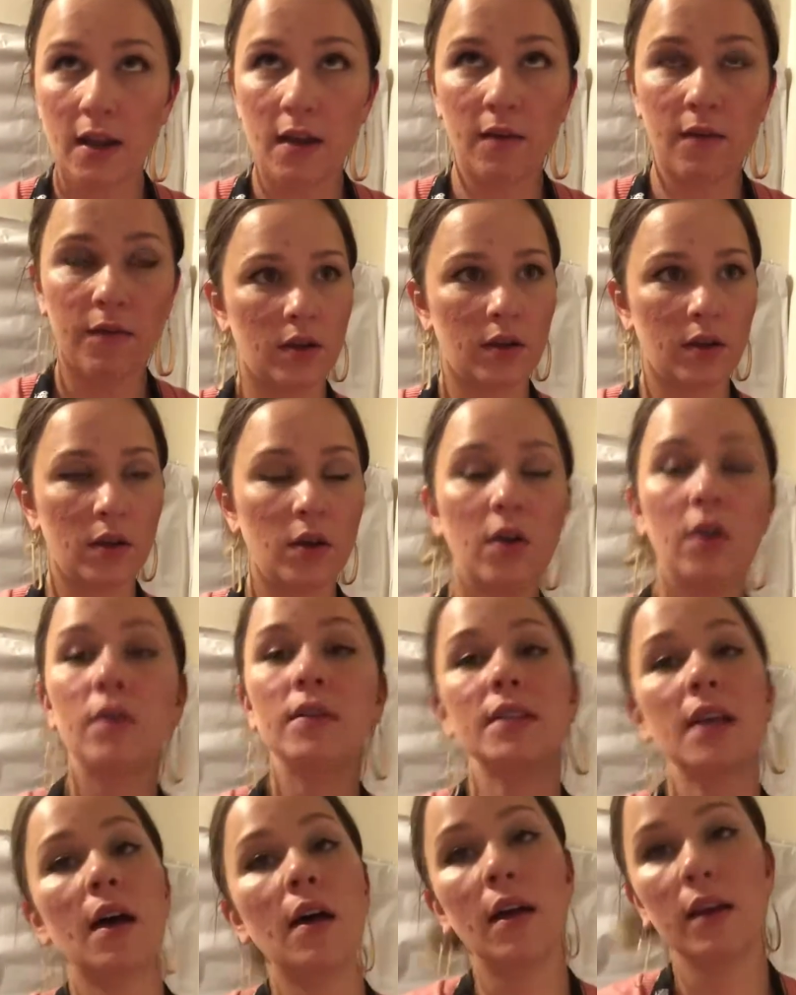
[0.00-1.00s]
If you can
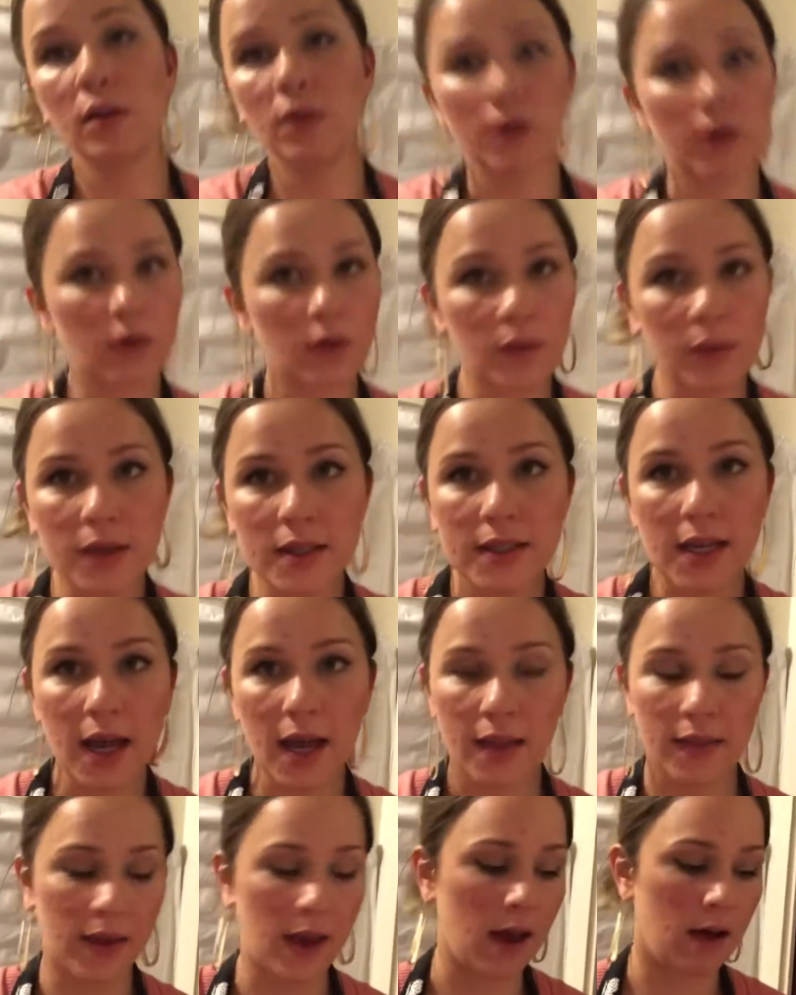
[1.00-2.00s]
always
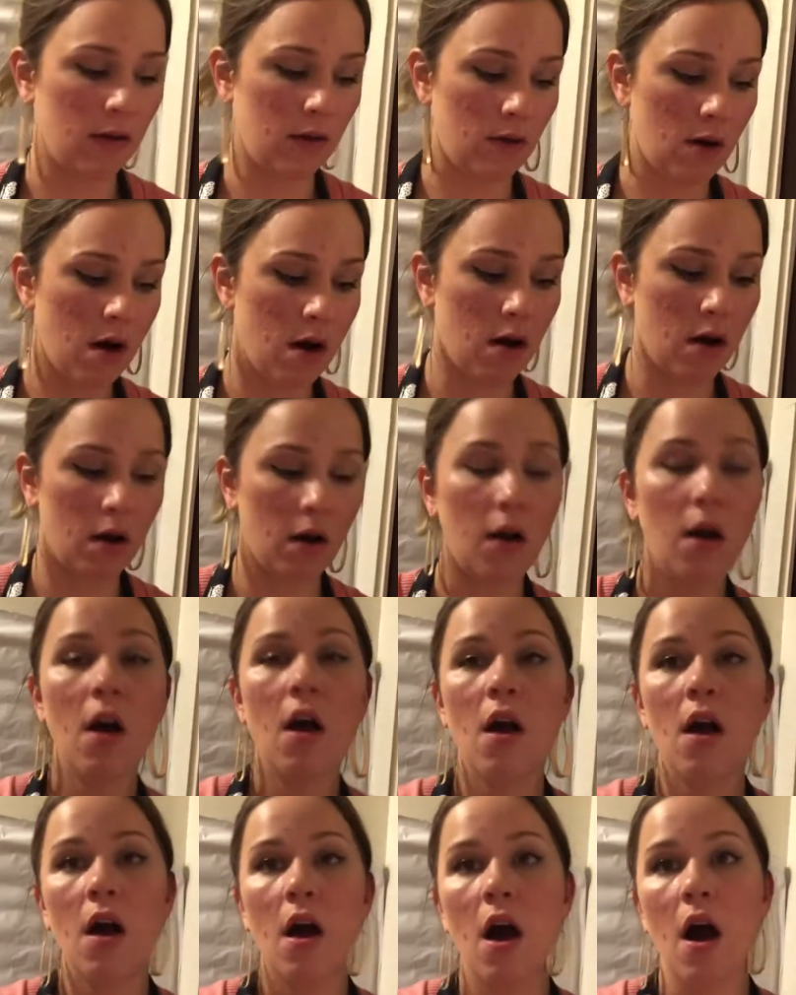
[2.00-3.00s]
add the alcohol
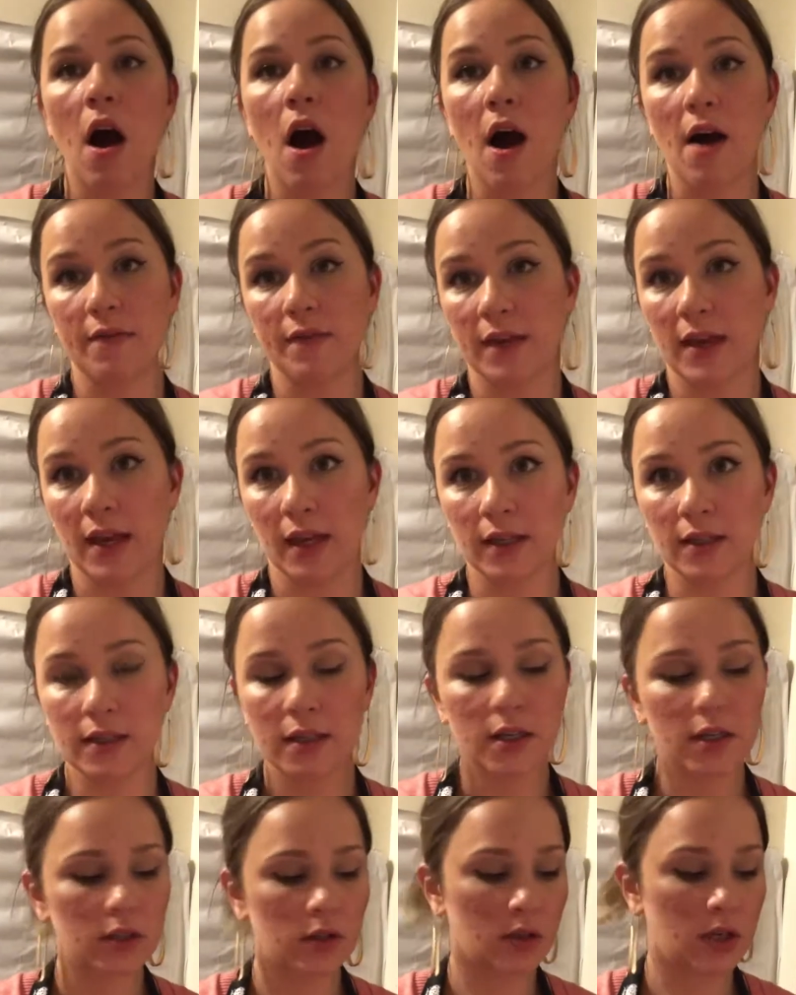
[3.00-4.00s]
off heat.
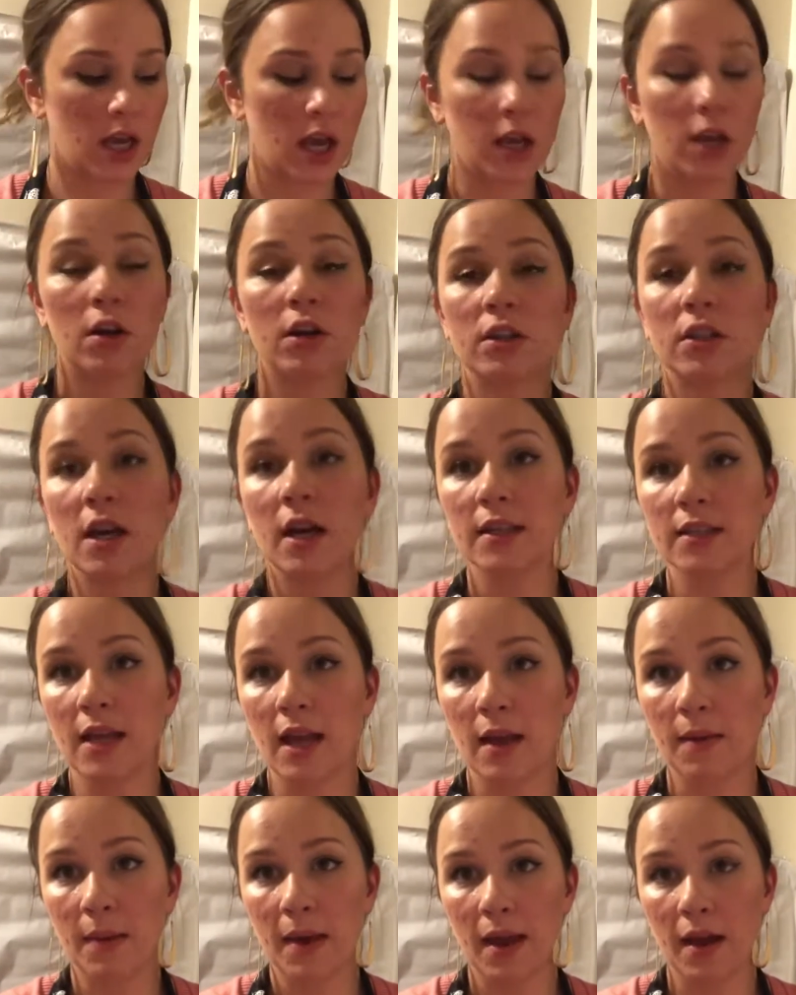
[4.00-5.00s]
So take your
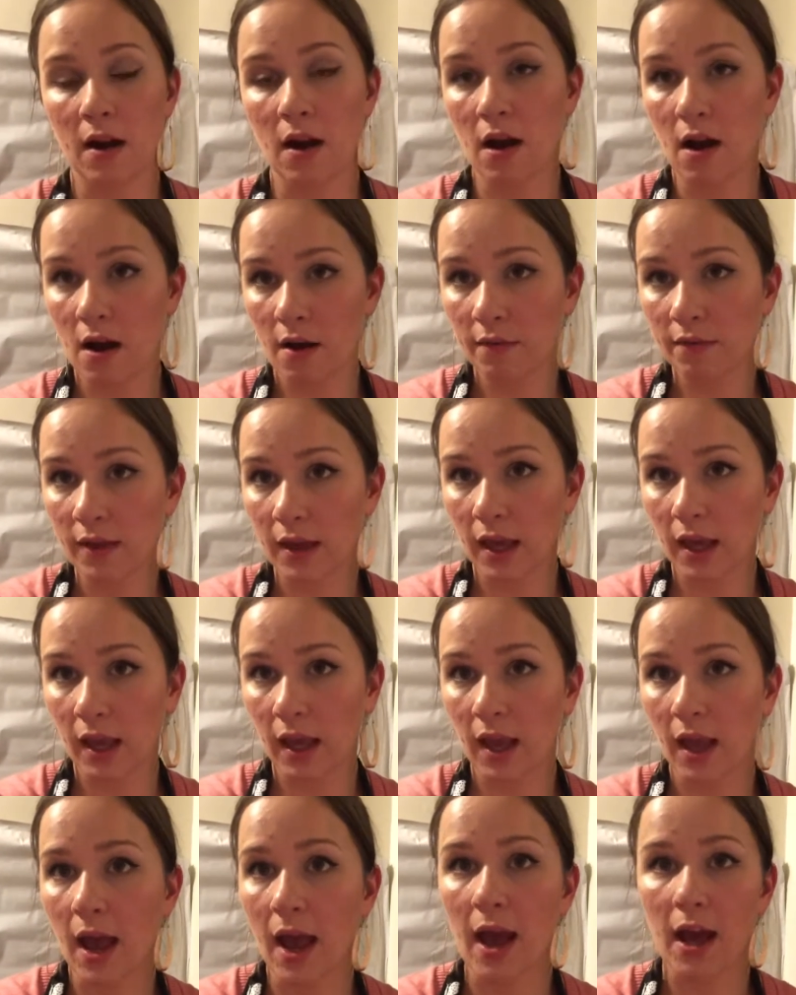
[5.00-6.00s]
saute pan off the
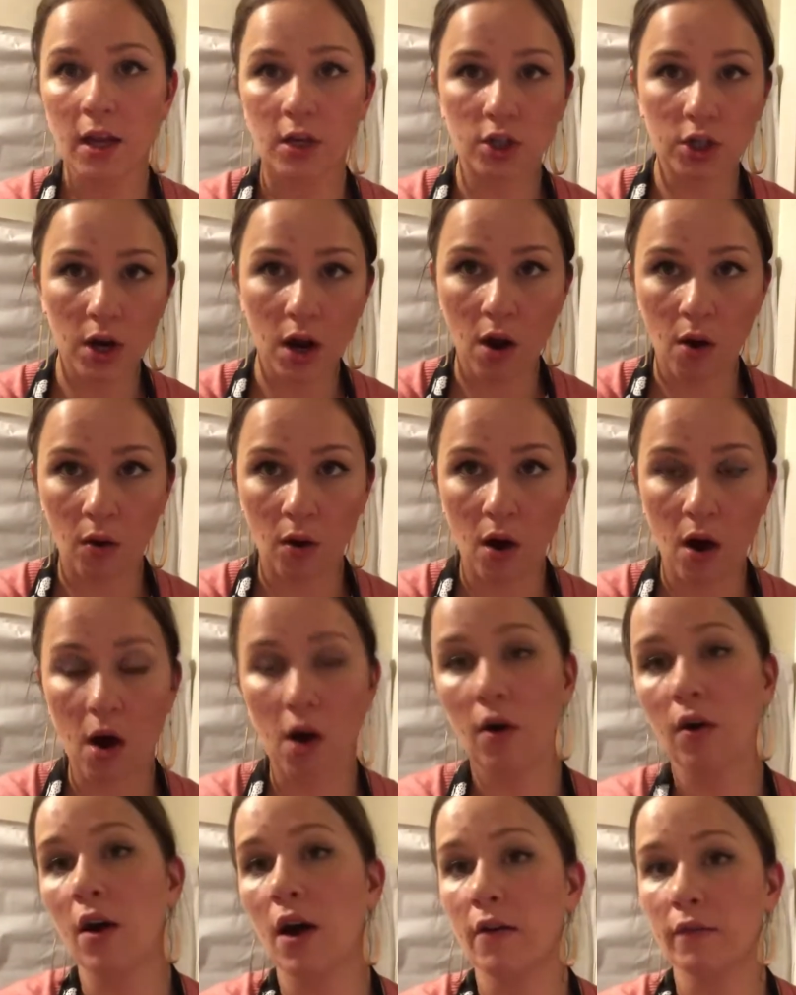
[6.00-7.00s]
heat, add your
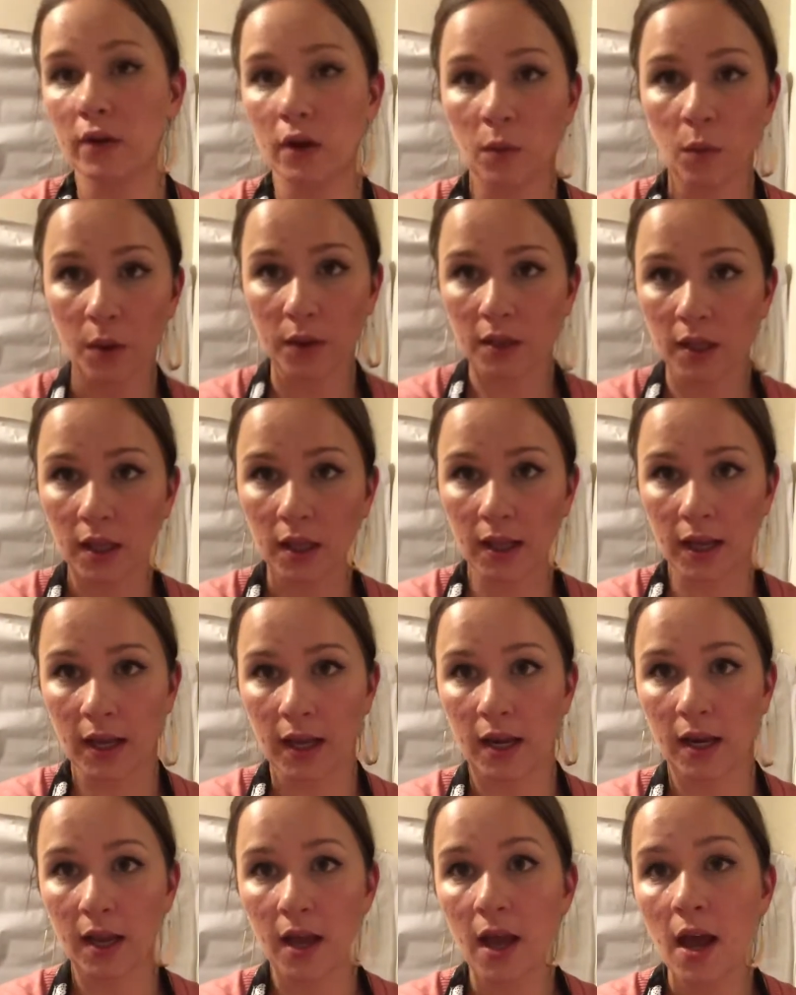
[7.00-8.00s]
alcohol, cover it with a
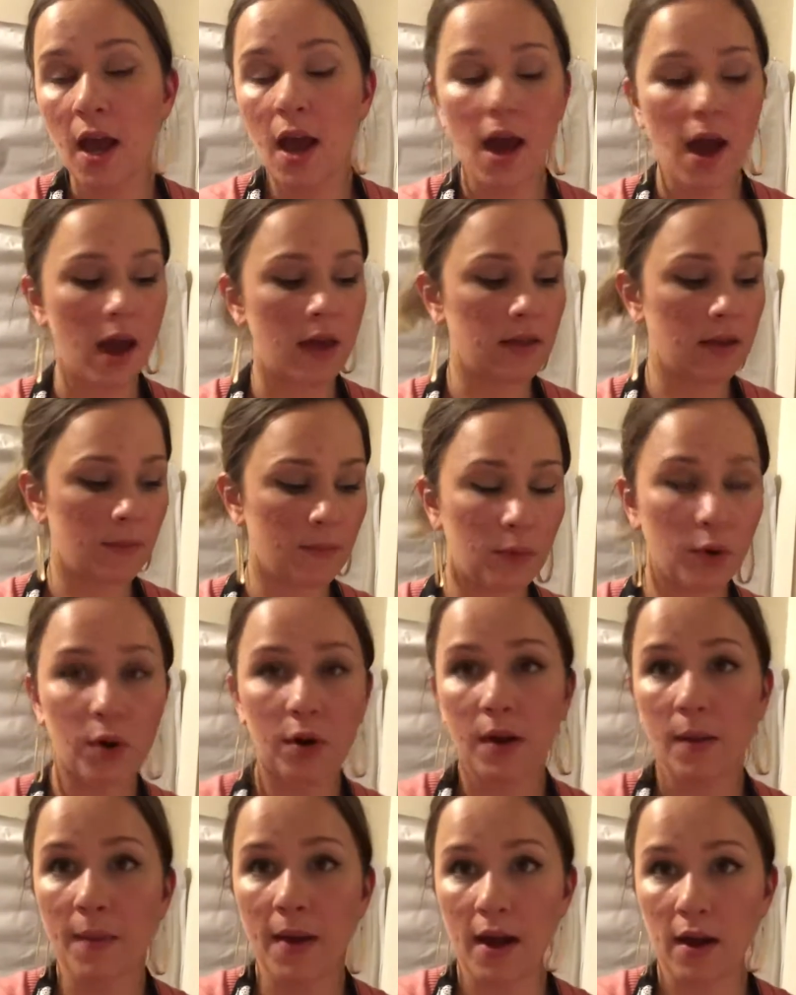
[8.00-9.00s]
lid, and then
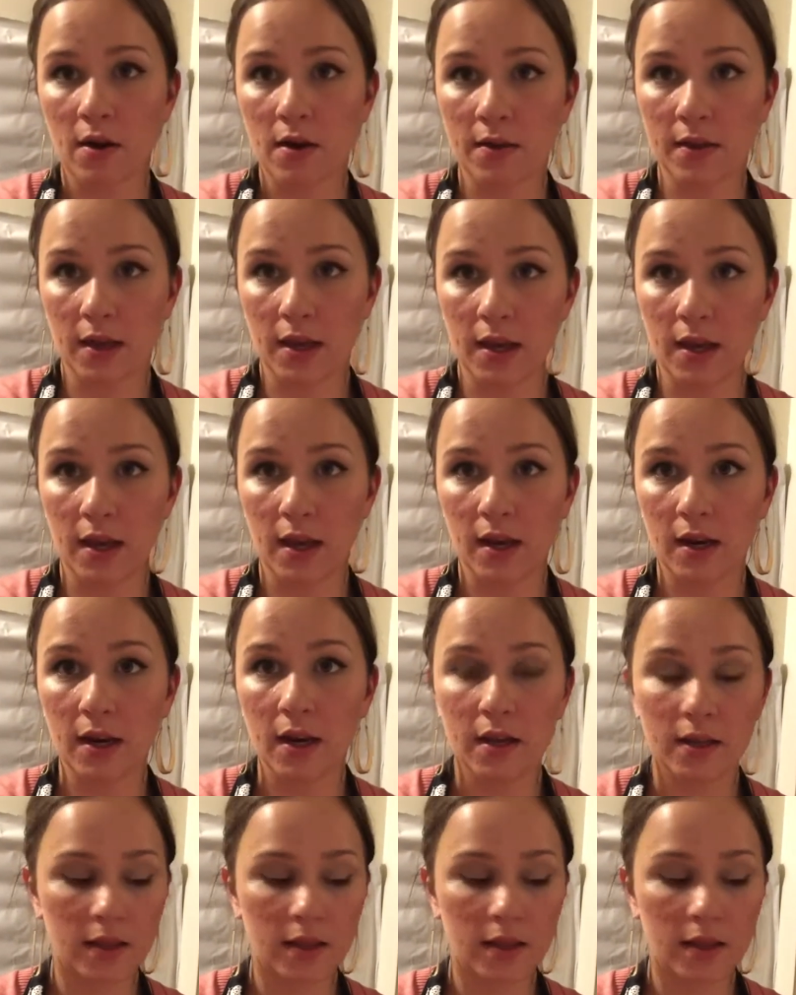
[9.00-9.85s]
put it back on the heat.